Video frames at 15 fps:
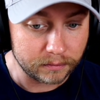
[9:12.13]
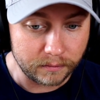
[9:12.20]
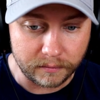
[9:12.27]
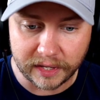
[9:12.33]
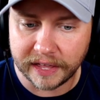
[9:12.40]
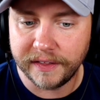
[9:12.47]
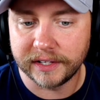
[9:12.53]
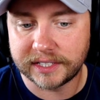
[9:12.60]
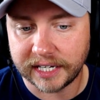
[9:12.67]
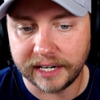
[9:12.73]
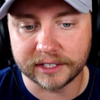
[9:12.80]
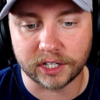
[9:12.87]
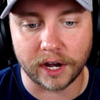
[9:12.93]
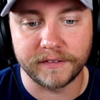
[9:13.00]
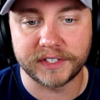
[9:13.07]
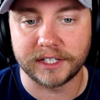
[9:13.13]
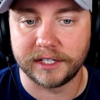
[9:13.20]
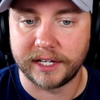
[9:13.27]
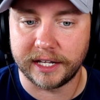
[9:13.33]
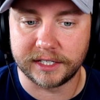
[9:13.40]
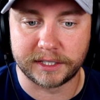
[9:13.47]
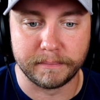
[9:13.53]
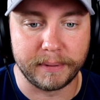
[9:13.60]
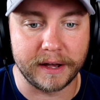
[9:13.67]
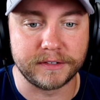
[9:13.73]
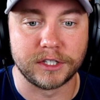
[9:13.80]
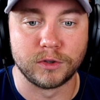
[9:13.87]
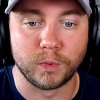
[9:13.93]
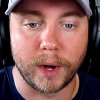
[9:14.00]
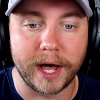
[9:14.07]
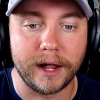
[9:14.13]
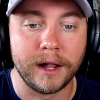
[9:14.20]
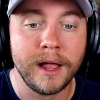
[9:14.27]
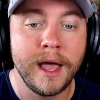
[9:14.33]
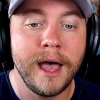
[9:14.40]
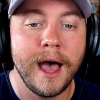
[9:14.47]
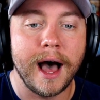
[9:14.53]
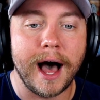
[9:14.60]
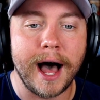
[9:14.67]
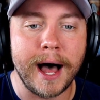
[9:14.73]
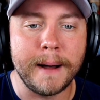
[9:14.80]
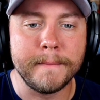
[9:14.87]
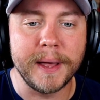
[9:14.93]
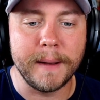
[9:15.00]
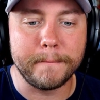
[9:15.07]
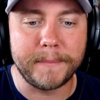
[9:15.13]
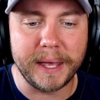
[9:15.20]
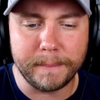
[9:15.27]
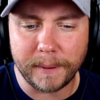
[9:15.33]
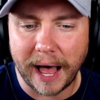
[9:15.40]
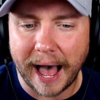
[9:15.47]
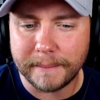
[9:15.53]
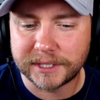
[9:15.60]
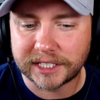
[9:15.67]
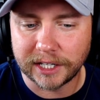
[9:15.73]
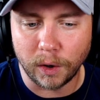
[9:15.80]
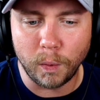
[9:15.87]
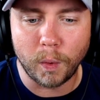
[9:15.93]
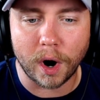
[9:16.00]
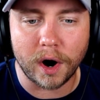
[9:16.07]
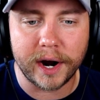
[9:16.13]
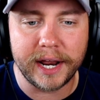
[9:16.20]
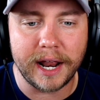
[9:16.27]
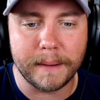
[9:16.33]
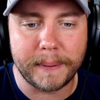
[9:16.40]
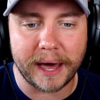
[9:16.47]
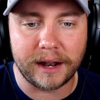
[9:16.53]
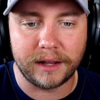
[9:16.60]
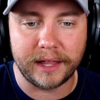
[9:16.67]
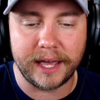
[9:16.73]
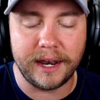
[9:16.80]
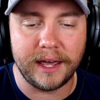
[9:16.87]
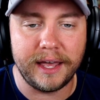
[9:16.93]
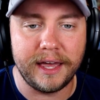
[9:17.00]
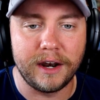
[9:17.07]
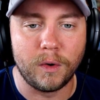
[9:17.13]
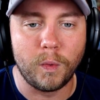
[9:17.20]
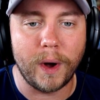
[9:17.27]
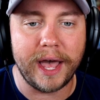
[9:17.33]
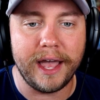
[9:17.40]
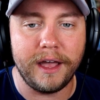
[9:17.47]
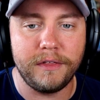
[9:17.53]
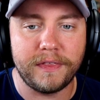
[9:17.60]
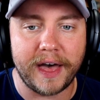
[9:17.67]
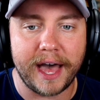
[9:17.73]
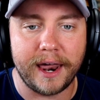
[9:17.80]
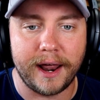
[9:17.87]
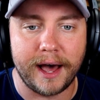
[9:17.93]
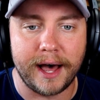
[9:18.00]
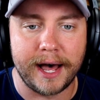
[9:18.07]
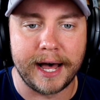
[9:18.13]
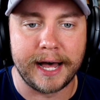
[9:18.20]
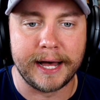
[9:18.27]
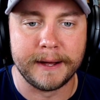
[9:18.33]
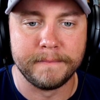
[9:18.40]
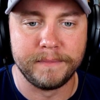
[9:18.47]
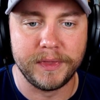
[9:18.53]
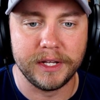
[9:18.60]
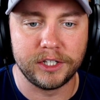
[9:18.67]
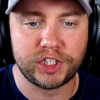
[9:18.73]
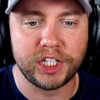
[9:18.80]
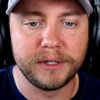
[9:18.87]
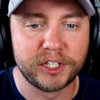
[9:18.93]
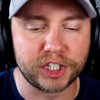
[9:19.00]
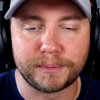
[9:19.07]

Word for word: and then Tidus obviously getting some buffs as well. Um, people, I'm still worried about Elena in a way that uh, she just